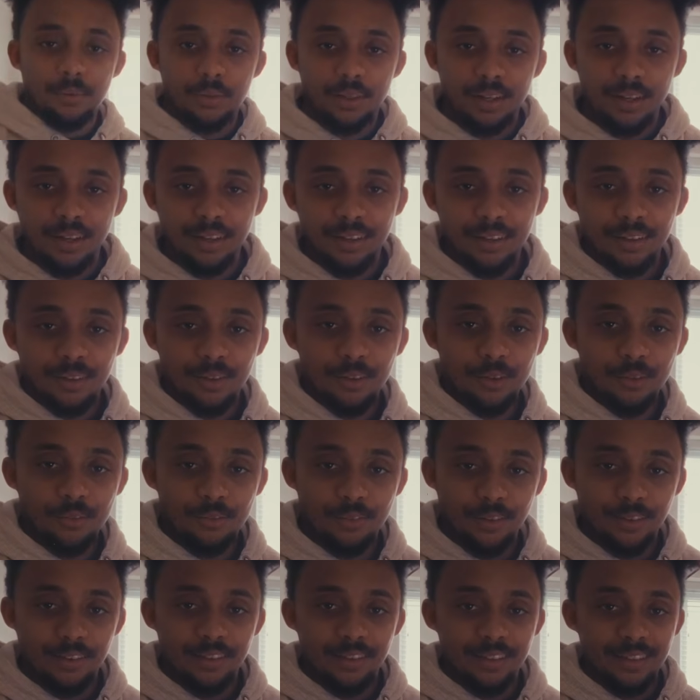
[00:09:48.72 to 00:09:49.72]
Okay,
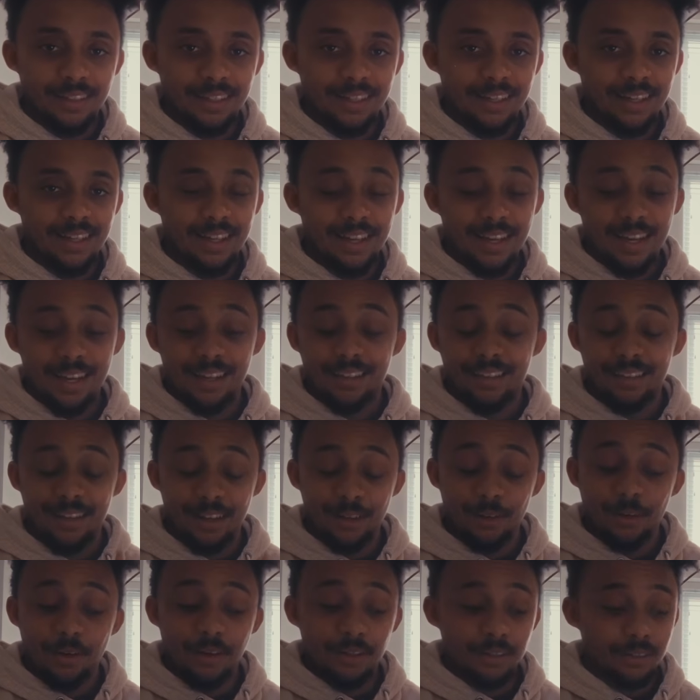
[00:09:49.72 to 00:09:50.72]
right.
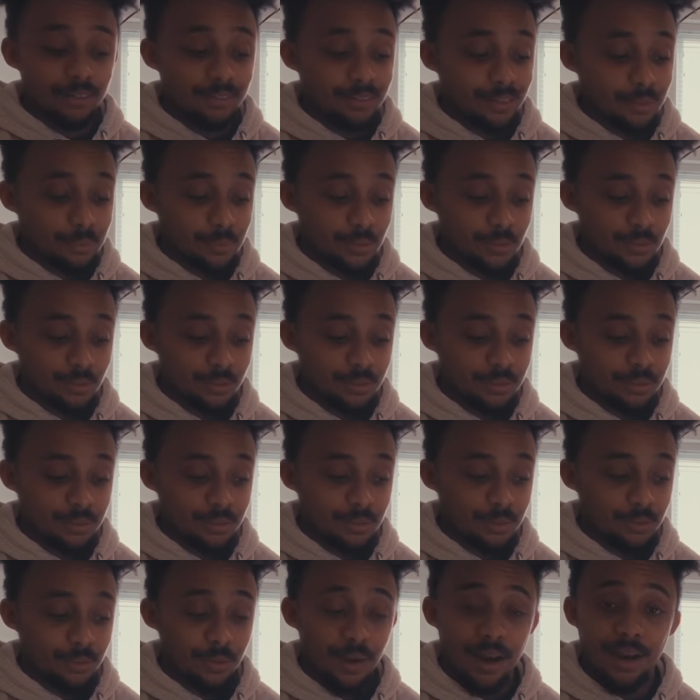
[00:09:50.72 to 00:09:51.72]
Now I'm going to demonstrate
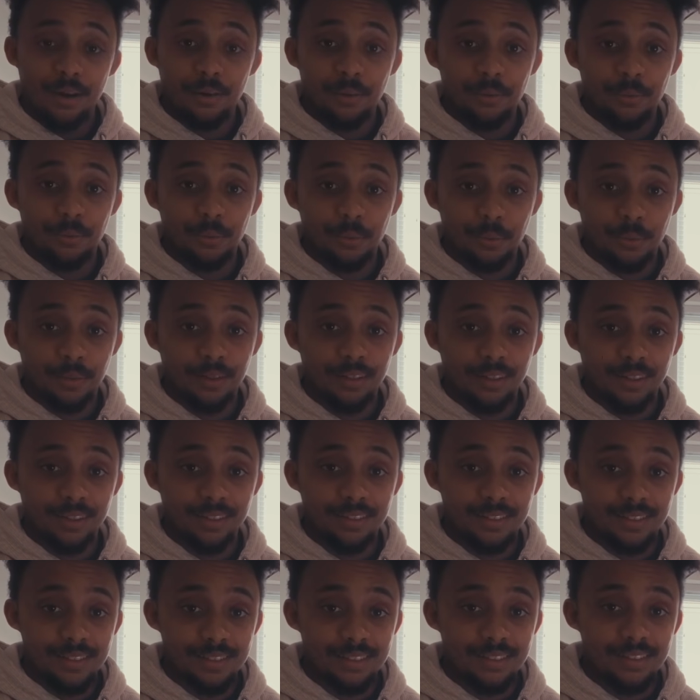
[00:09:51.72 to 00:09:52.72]
to you how quick
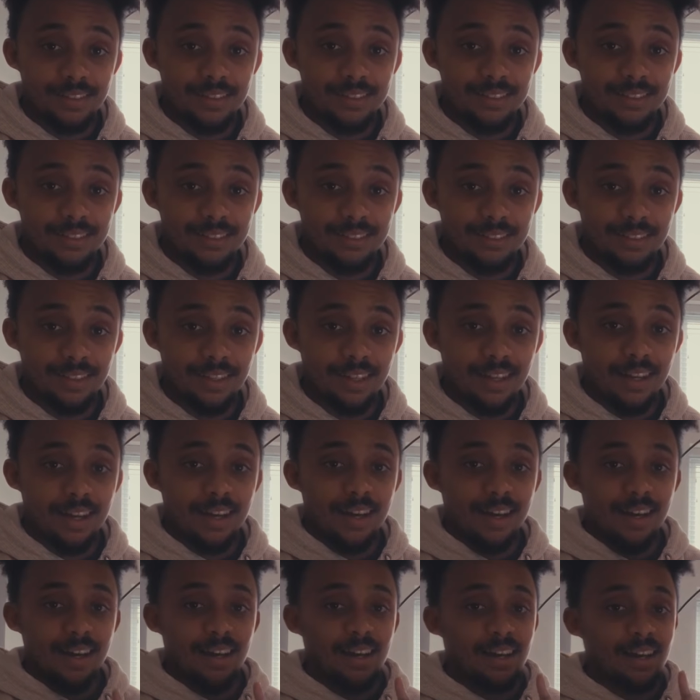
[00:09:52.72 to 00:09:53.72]
this is.
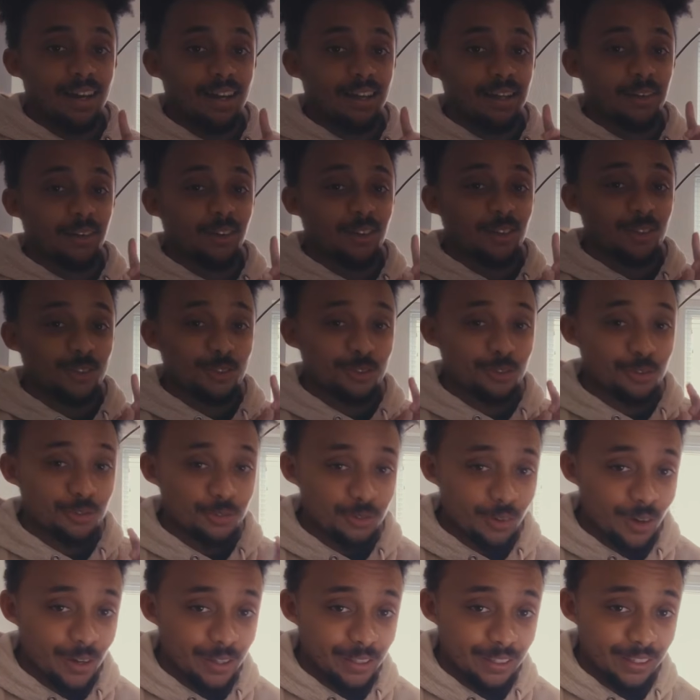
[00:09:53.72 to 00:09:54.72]
I'm going to
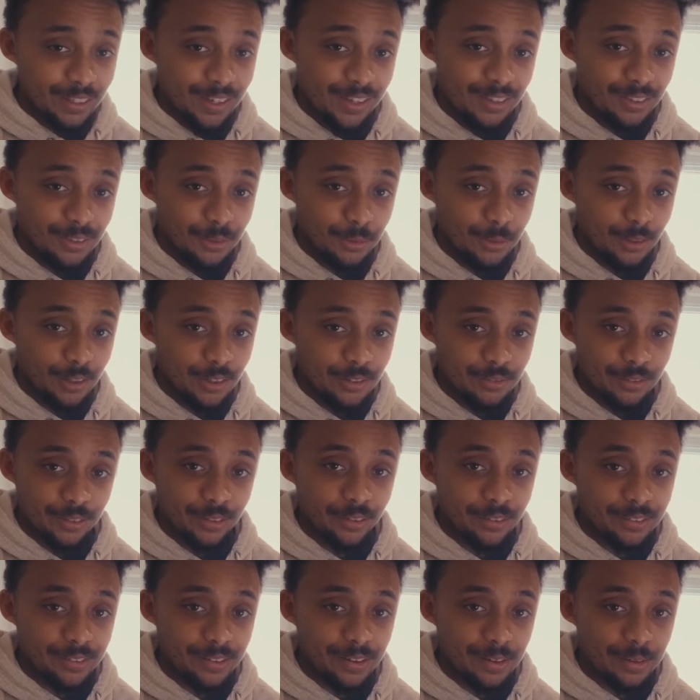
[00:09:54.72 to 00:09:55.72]
try and do it in
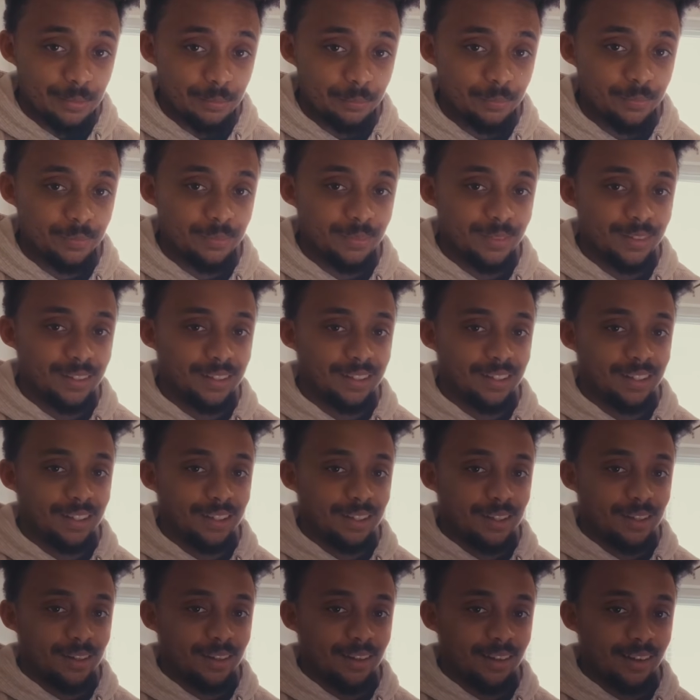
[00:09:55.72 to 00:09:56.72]
real time.
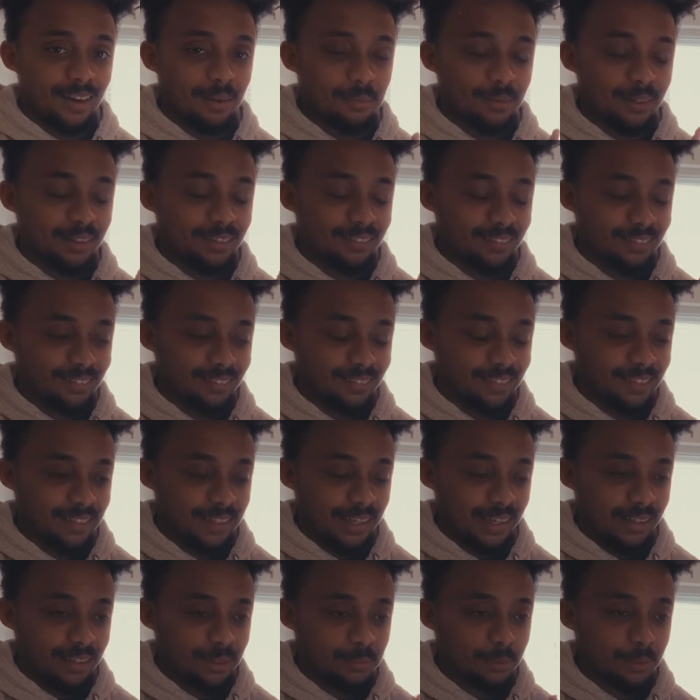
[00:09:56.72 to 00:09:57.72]
I mean,
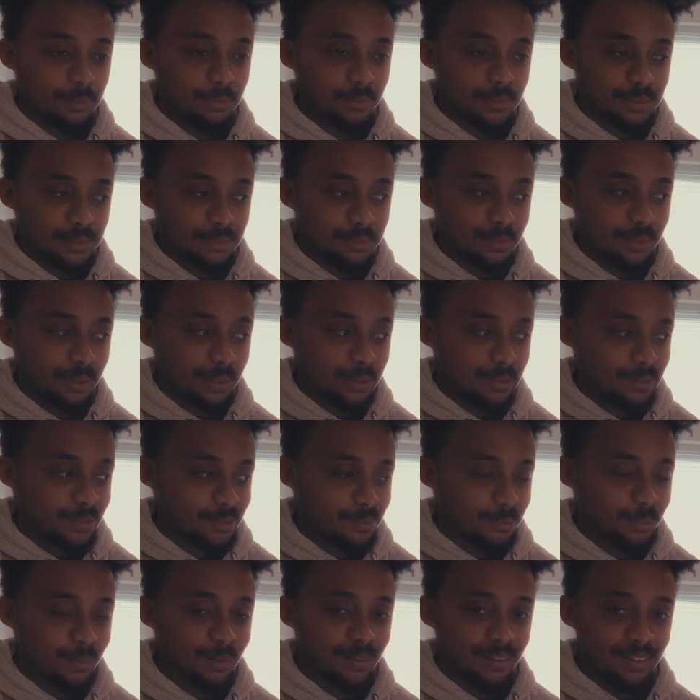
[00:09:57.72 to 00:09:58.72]
there might be some cuts,
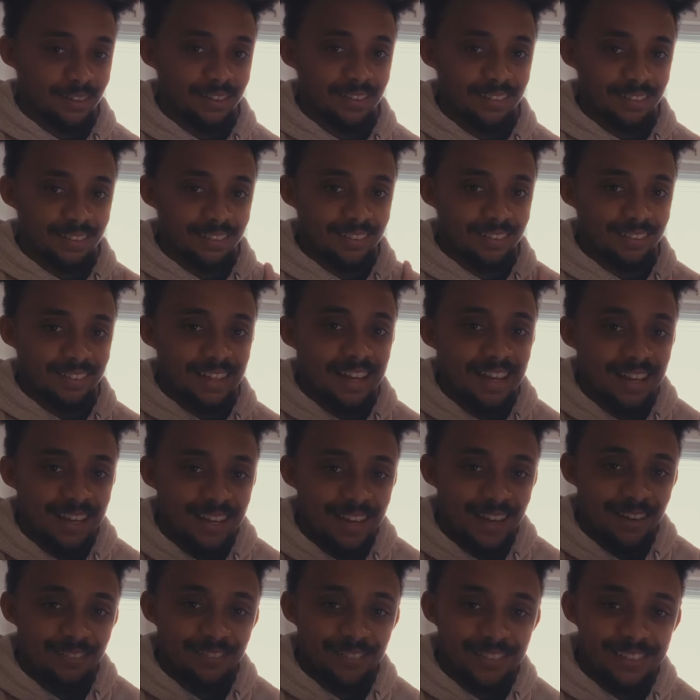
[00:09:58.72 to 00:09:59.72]
but
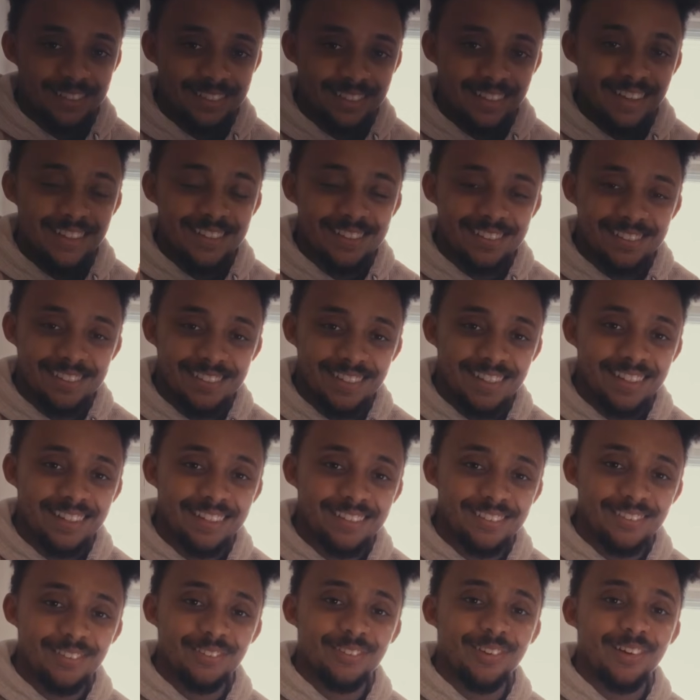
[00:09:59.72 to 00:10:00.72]
It does take
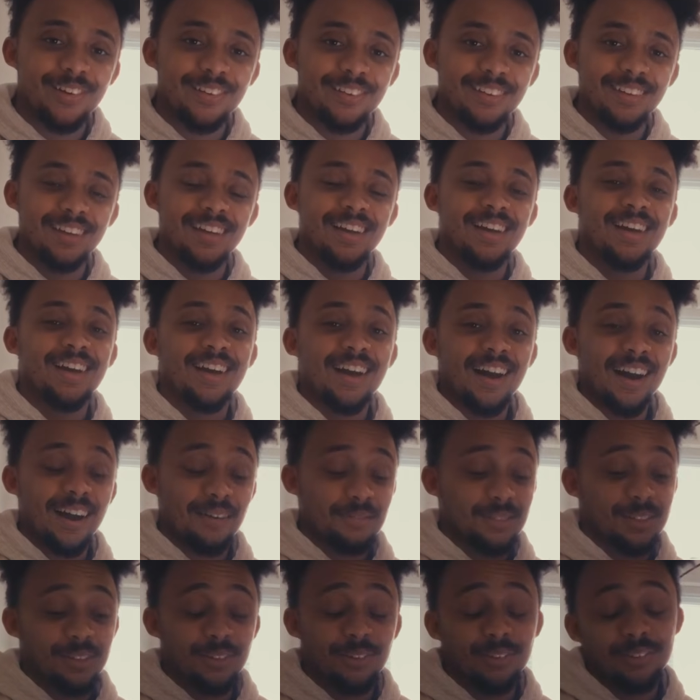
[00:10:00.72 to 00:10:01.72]
too long.
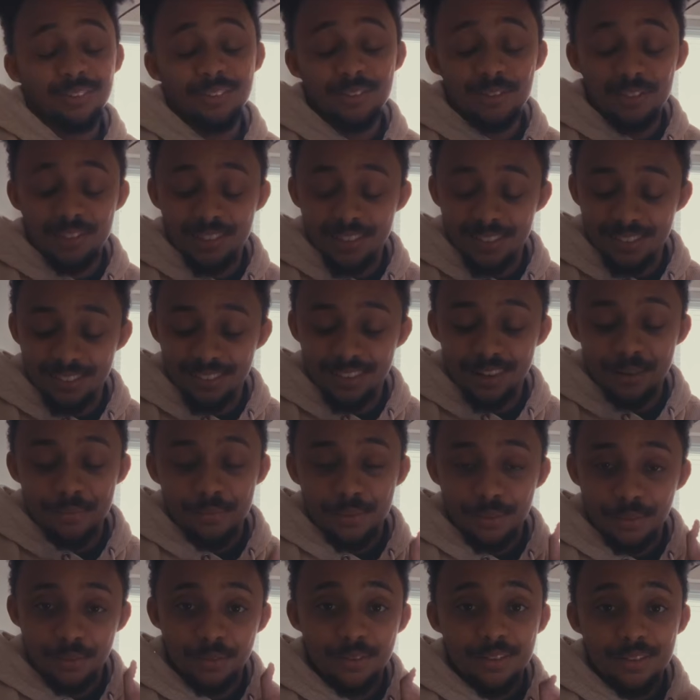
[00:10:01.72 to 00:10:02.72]
I'm still new to this app,
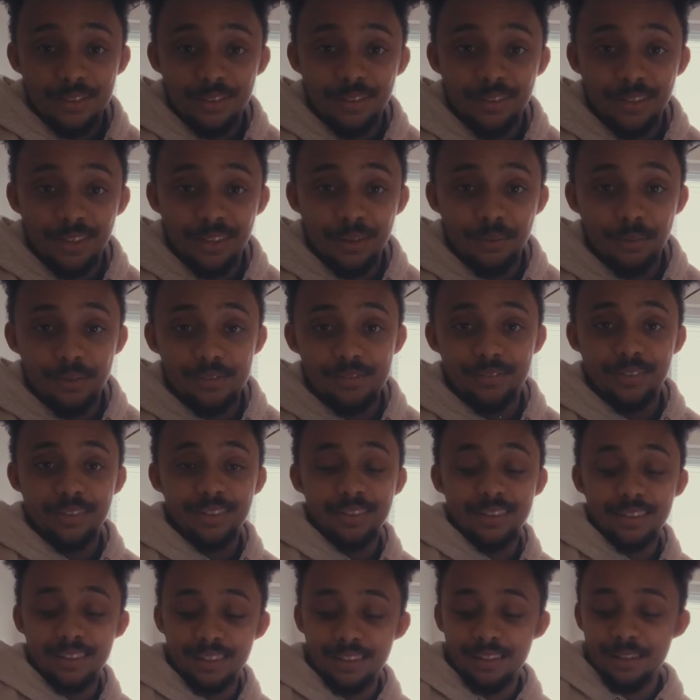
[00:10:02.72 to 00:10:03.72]
so this could get quite
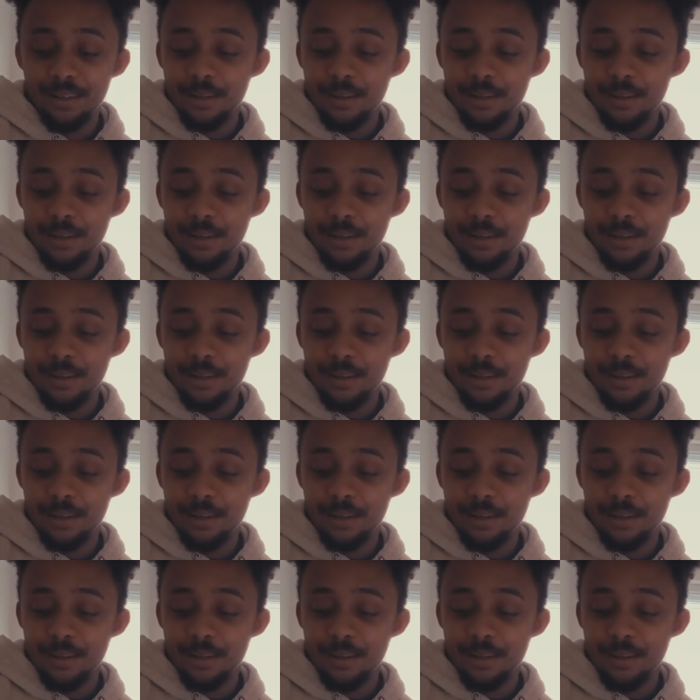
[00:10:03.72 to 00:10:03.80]
fiddly.